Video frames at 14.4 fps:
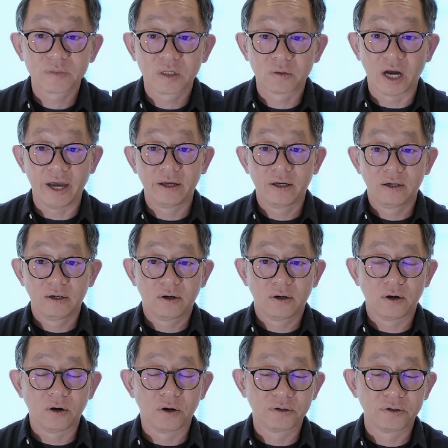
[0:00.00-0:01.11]
Right,
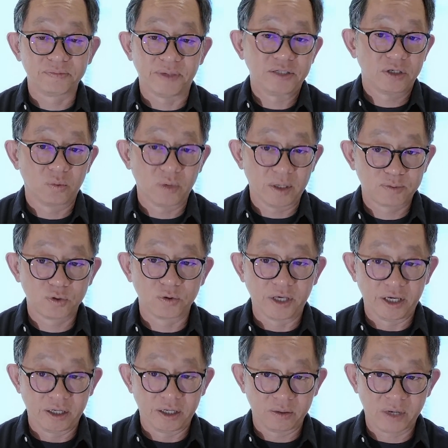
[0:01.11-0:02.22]
or basically Web2
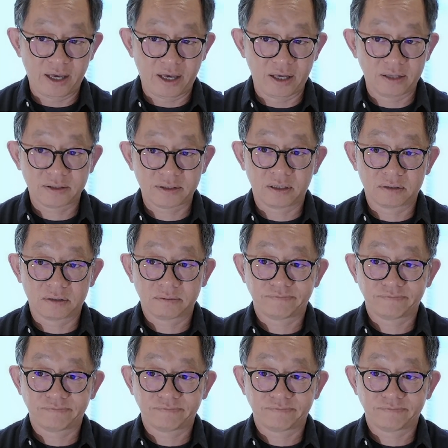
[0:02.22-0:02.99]
game as some